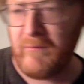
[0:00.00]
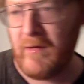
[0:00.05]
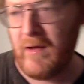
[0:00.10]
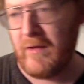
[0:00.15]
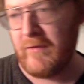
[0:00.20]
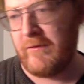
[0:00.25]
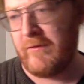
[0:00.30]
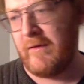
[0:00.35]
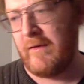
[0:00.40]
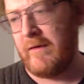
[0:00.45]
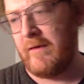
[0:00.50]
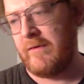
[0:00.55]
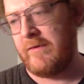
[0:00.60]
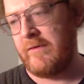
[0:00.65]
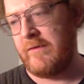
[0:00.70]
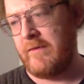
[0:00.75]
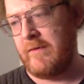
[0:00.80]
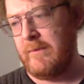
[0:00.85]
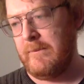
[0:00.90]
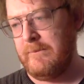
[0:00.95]
watched it.
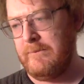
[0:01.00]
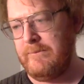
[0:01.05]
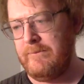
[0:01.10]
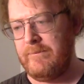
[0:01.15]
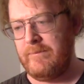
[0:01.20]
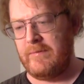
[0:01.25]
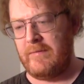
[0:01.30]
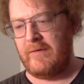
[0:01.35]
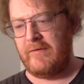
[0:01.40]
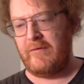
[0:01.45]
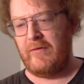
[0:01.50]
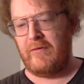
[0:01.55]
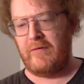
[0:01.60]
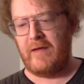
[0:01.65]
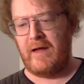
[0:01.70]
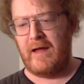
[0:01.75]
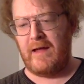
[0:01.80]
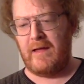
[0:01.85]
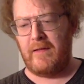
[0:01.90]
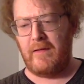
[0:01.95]
It's there's no
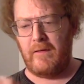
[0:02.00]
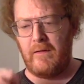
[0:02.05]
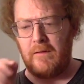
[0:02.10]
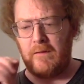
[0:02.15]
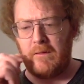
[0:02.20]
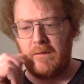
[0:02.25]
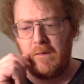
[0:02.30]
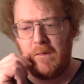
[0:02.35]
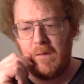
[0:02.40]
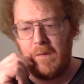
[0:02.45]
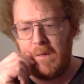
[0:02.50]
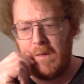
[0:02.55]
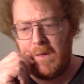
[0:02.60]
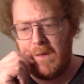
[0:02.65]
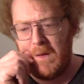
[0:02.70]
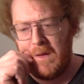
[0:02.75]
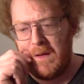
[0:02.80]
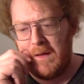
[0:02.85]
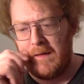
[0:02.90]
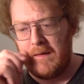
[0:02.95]
dialogue
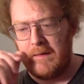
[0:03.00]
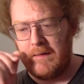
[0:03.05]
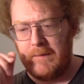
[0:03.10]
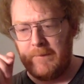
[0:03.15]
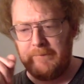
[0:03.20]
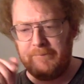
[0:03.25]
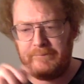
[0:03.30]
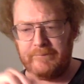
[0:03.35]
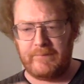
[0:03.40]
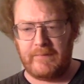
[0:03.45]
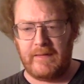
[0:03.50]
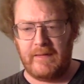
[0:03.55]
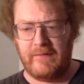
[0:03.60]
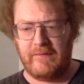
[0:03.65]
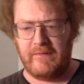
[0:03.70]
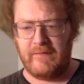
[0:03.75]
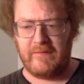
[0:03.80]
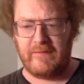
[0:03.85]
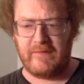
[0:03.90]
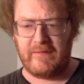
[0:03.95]

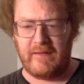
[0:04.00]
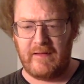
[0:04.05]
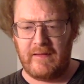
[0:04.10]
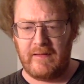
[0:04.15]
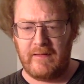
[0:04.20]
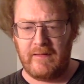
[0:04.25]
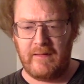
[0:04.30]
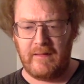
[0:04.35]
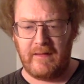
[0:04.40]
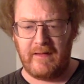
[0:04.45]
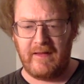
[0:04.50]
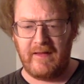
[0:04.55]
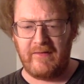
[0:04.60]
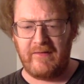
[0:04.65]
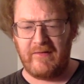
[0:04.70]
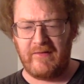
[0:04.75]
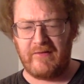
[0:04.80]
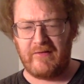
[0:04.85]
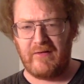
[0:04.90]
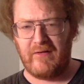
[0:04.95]
it's a I
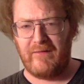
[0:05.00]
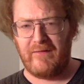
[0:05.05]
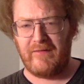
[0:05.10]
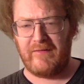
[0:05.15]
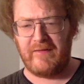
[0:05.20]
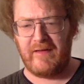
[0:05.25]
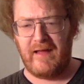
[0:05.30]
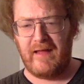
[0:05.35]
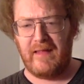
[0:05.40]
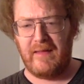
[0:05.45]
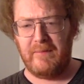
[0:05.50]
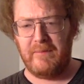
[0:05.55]
guess it's sort of a silent